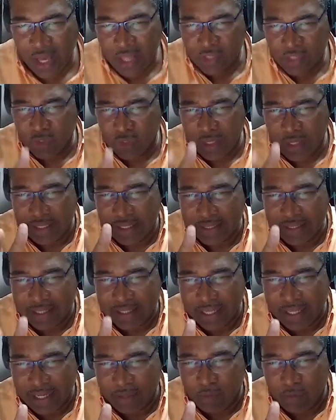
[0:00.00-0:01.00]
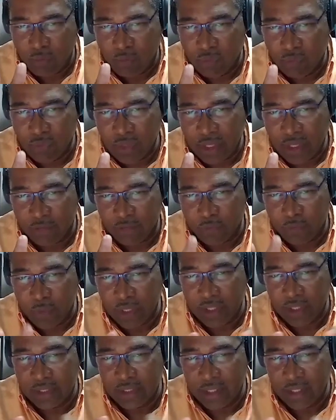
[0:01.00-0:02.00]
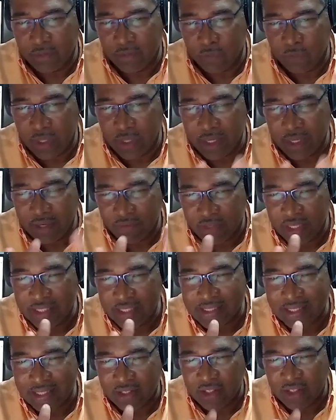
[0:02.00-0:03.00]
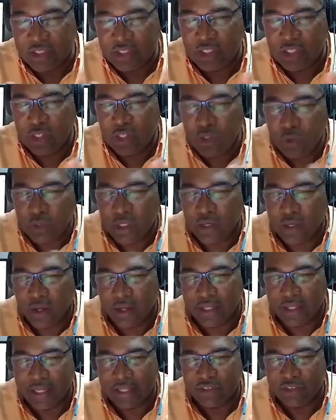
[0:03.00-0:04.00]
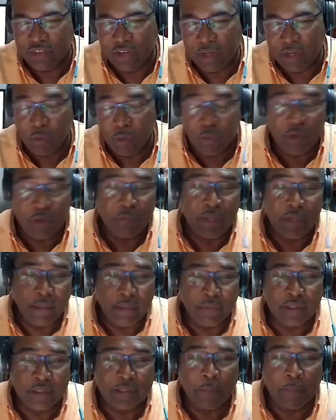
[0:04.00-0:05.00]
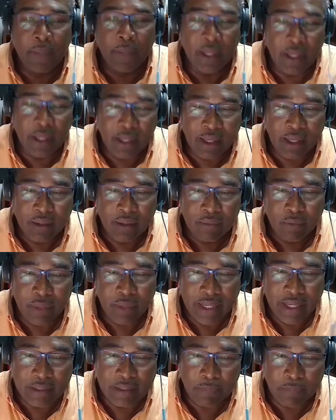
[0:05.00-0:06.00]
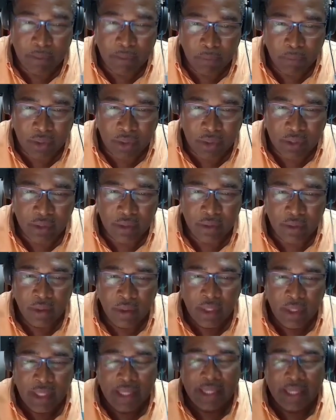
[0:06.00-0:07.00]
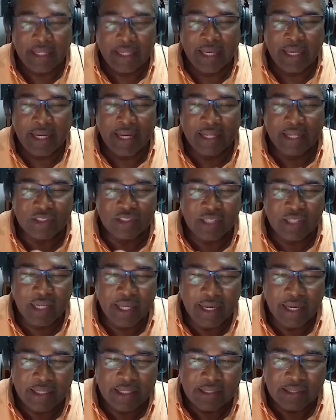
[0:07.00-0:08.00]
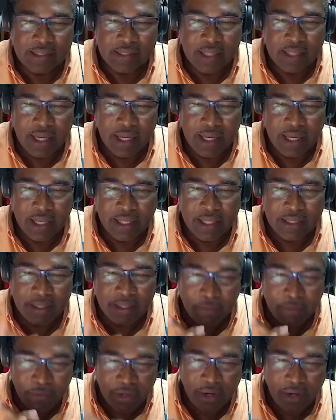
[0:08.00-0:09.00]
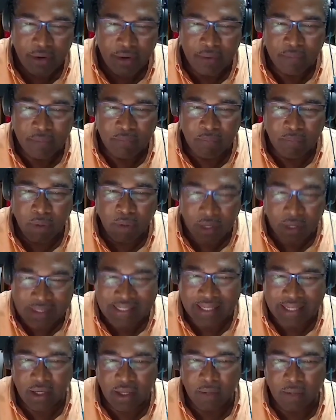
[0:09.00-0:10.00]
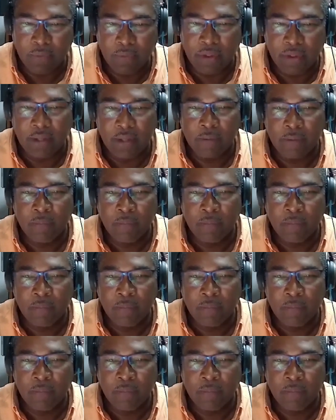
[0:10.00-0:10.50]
So at the time, if things had continued along that trend, we would have been able to pay, we had to pay Booker. He then nationalized Demerara Bauxite Company.